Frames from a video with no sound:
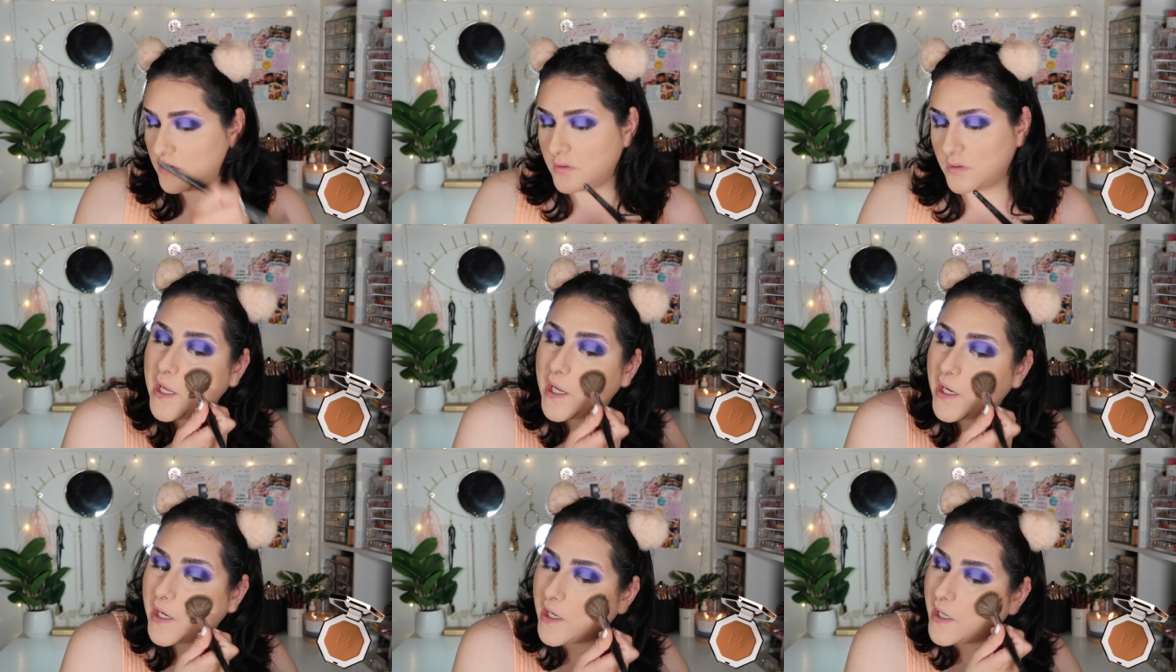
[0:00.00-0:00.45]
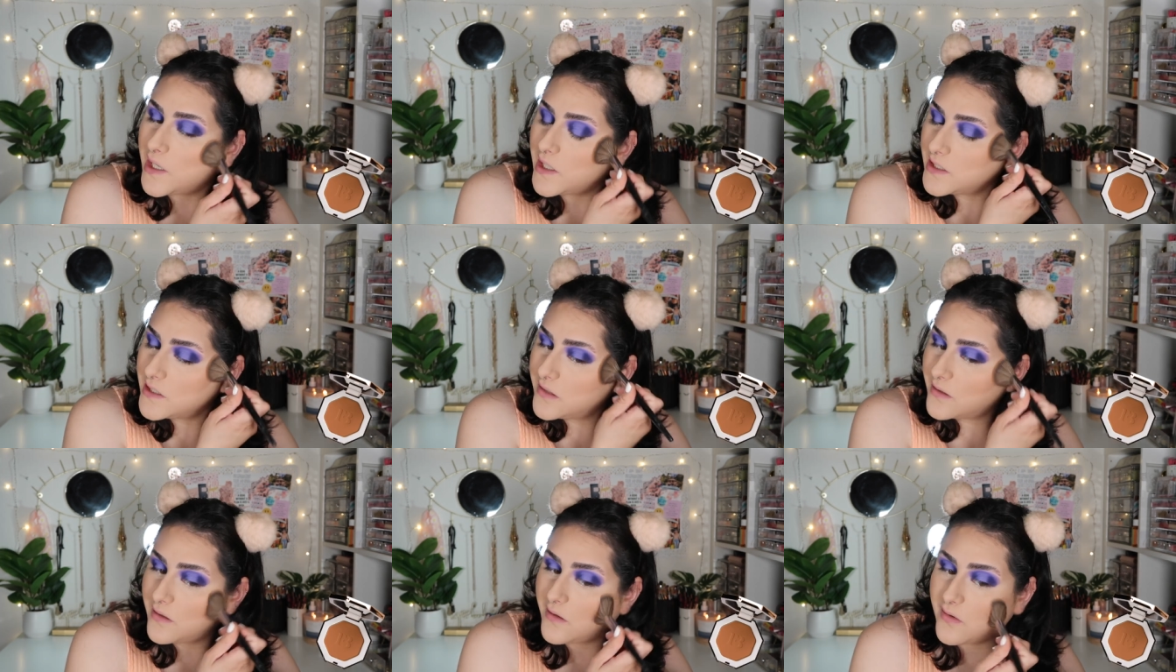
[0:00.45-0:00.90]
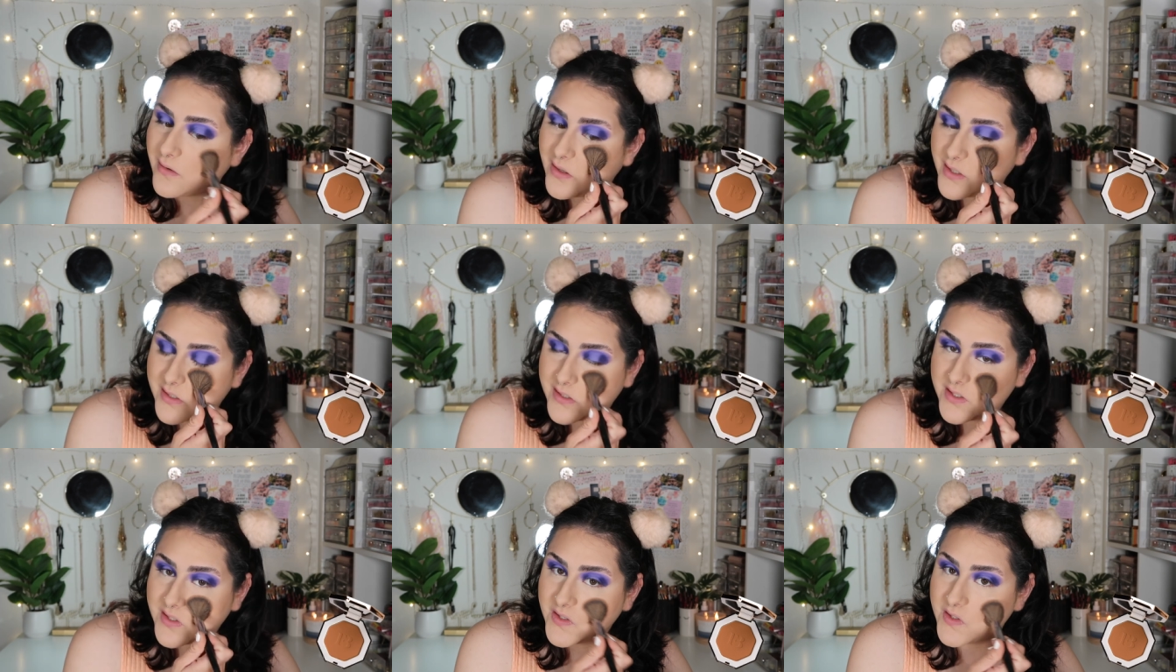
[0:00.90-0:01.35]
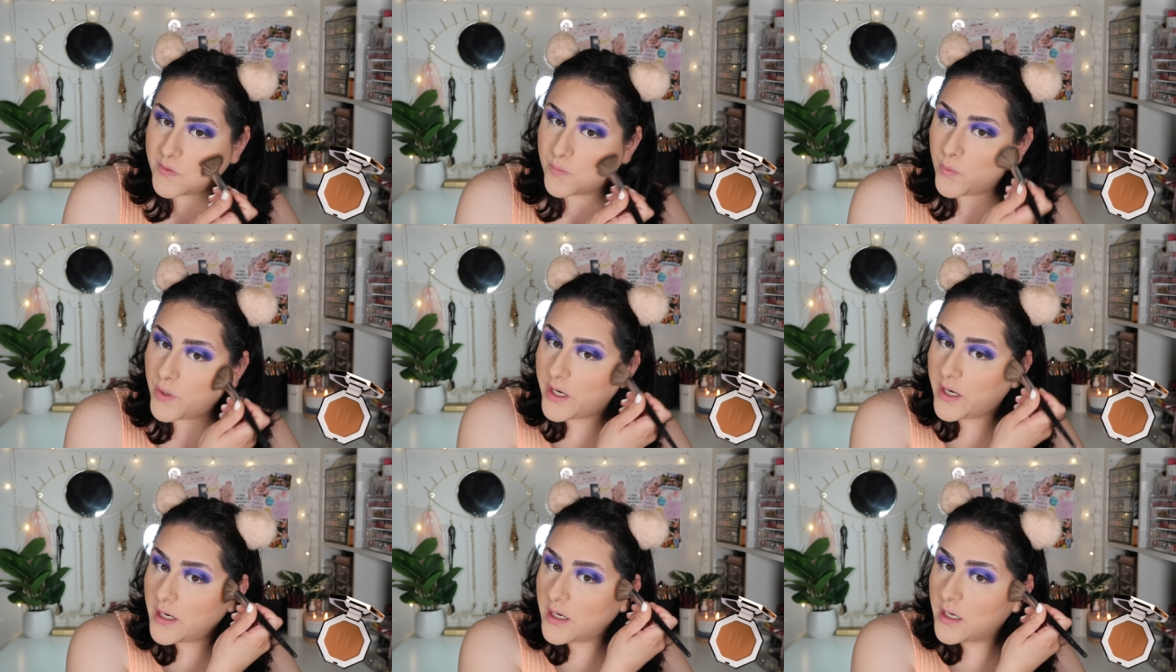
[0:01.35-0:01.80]
And this is
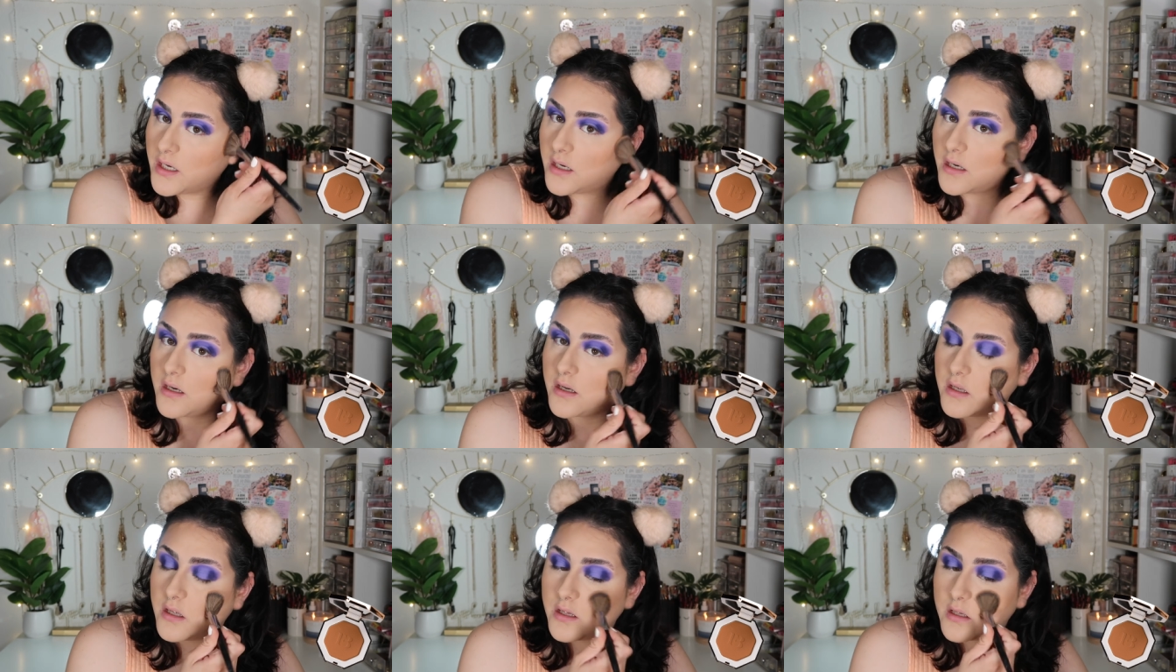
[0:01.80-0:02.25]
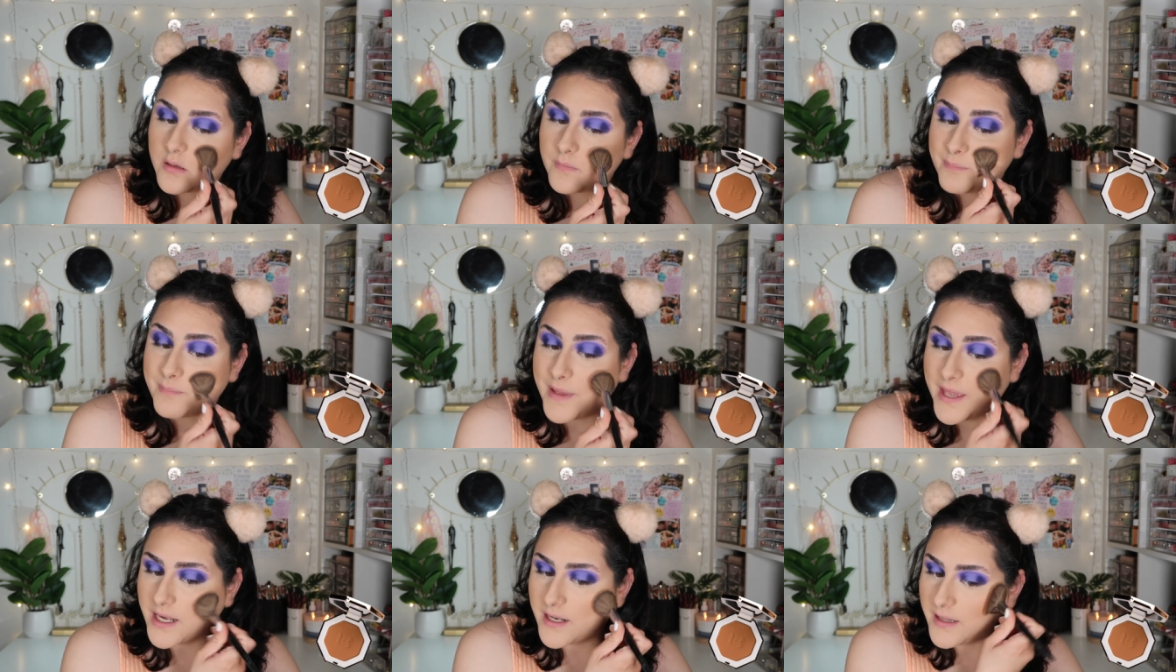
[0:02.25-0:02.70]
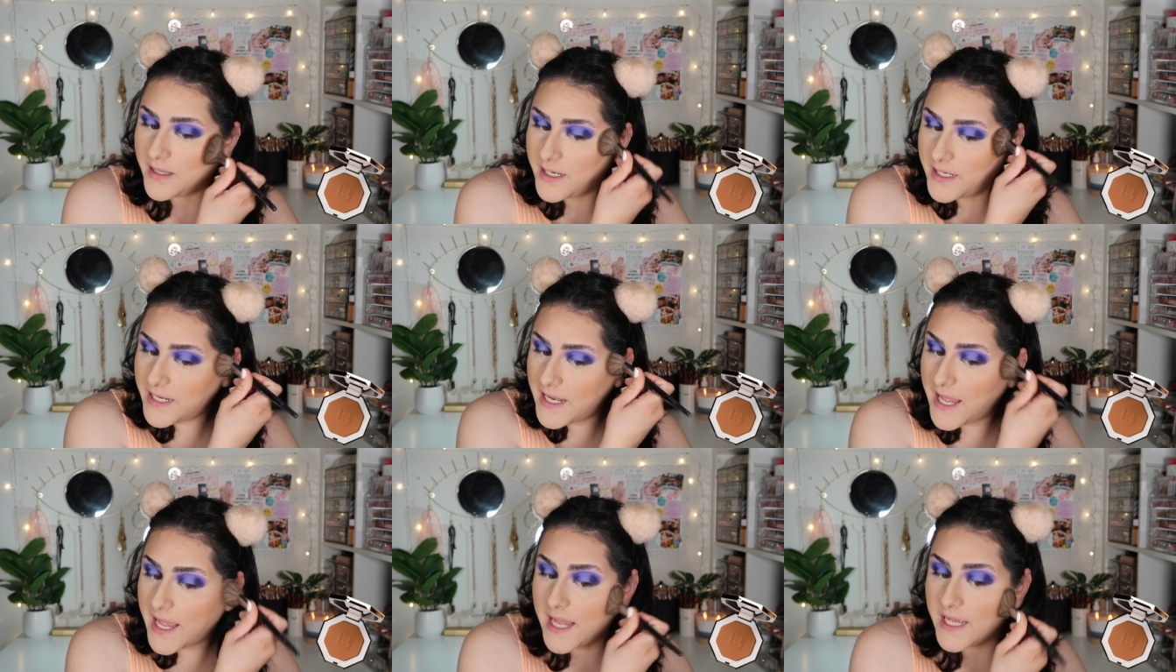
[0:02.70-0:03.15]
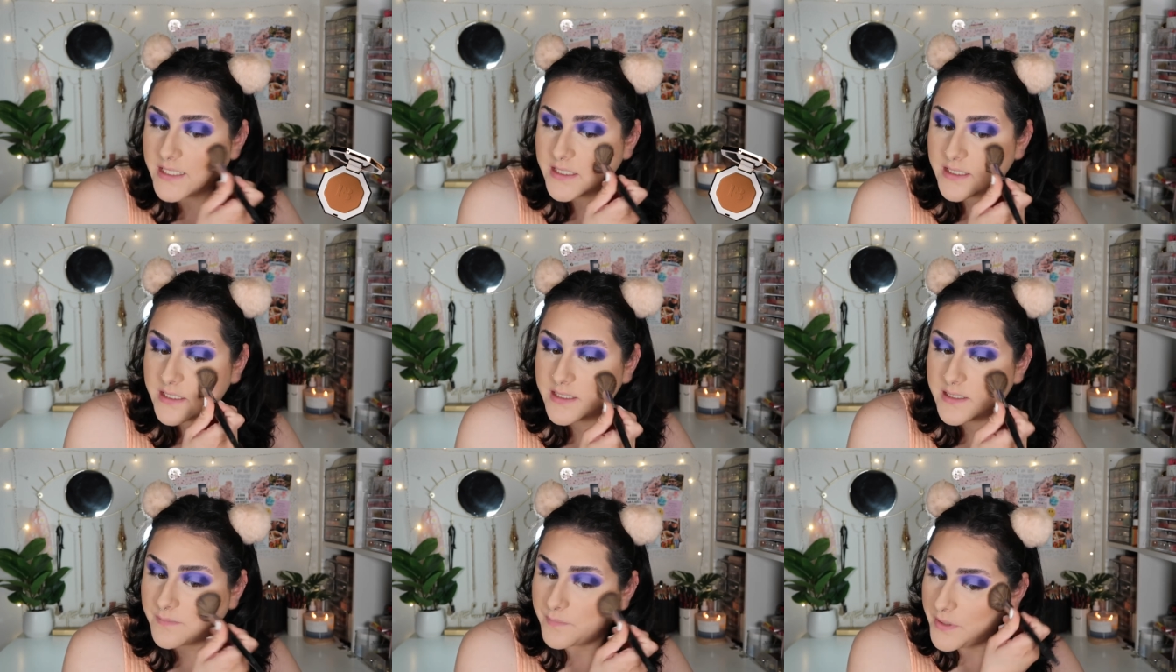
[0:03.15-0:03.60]
where Madeleine had
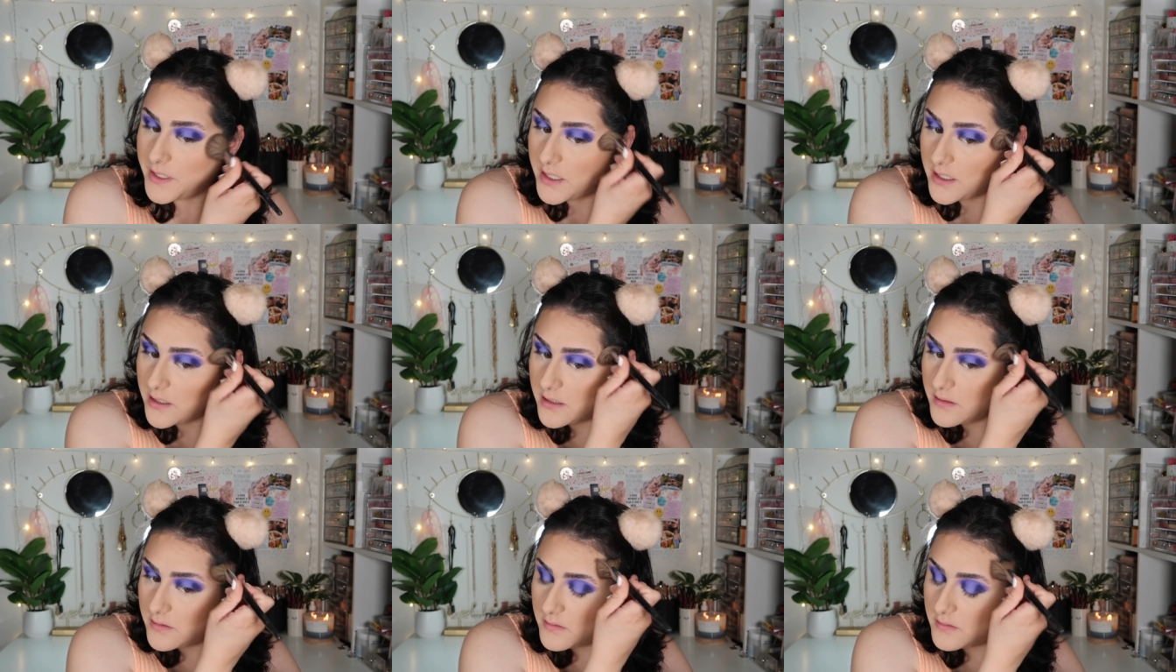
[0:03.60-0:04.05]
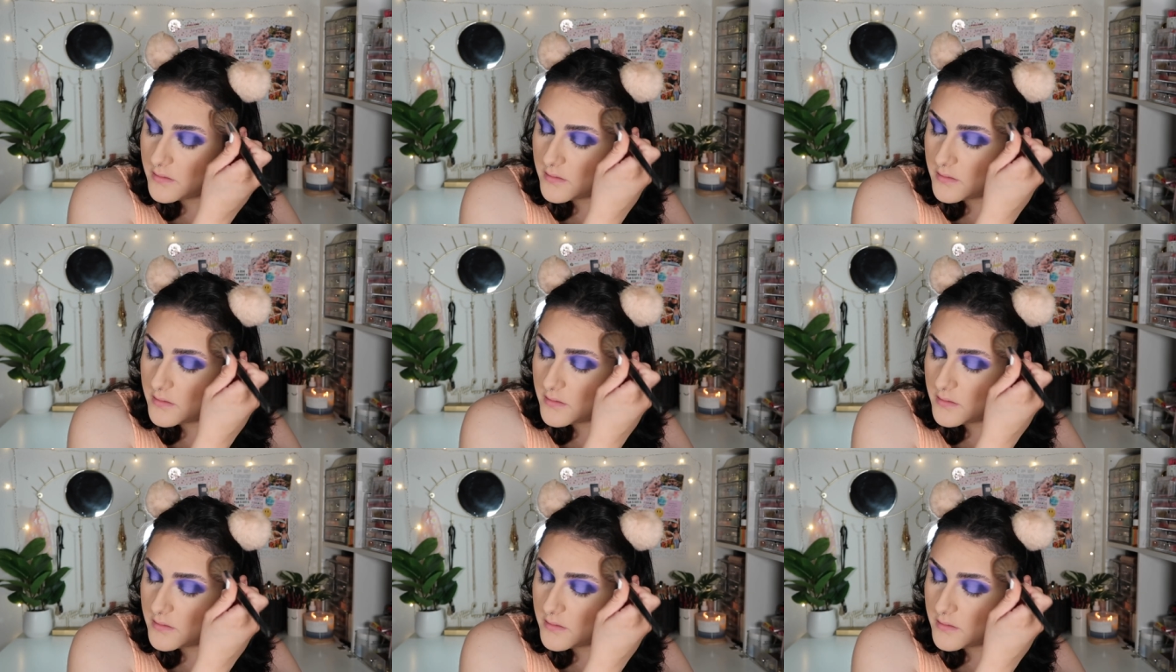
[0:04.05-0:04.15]
disappeared.